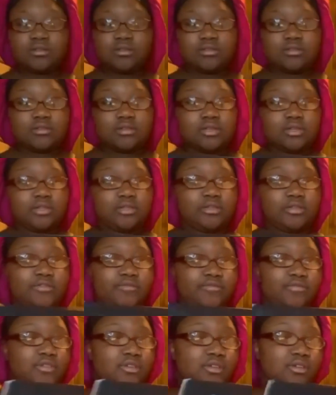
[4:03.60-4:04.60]
Then
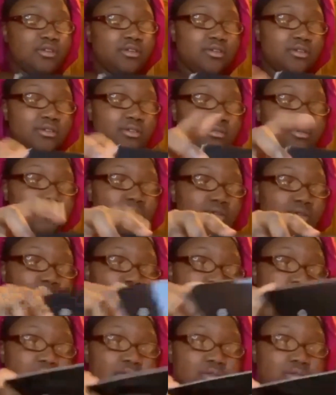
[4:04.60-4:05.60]
lift it
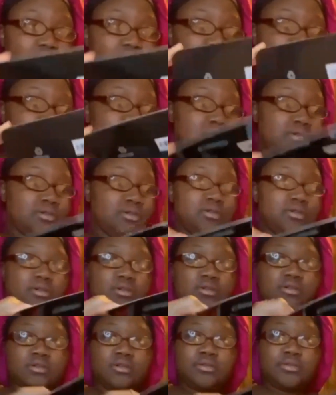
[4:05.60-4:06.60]
up.